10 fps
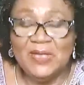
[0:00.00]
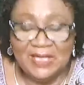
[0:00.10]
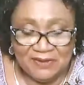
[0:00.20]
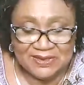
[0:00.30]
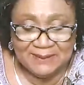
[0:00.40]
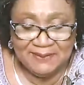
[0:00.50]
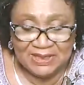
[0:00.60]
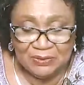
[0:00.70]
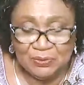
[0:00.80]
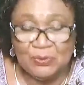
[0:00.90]
Here is
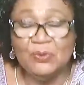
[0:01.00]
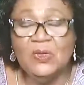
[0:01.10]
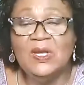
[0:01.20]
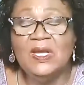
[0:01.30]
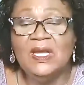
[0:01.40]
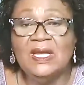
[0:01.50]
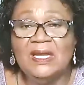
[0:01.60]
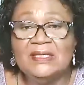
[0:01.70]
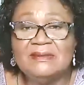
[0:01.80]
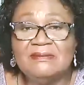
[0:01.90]
somebody who
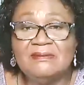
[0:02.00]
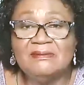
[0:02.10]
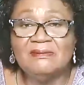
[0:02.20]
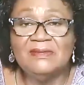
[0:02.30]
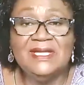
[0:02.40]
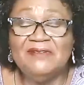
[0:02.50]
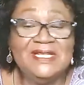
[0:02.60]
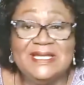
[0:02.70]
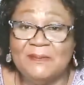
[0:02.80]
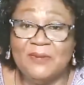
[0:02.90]
lived
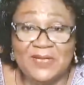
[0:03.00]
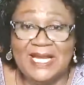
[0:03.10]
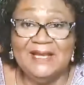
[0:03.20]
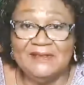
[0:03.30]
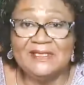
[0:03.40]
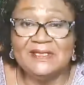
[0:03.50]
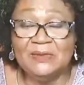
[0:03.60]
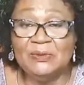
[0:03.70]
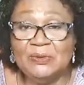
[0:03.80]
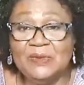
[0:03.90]
separate lives, you
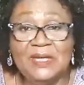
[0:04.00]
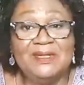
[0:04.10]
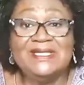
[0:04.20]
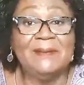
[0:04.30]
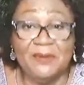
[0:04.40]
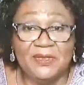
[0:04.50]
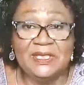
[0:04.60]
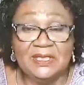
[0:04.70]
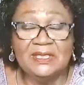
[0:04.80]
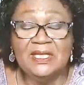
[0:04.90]
know, they were
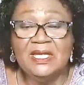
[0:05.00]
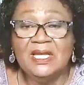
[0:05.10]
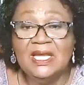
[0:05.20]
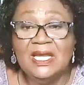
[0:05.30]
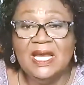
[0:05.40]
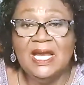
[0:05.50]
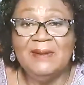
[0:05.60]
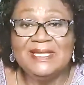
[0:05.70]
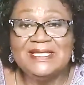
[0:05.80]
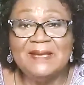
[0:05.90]
separated, um,
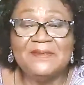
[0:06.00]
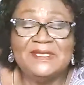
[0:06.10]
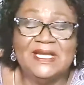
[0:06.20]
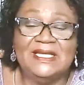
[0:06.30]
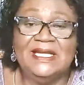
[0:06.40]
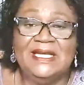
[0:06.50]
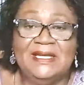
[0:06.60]
except that they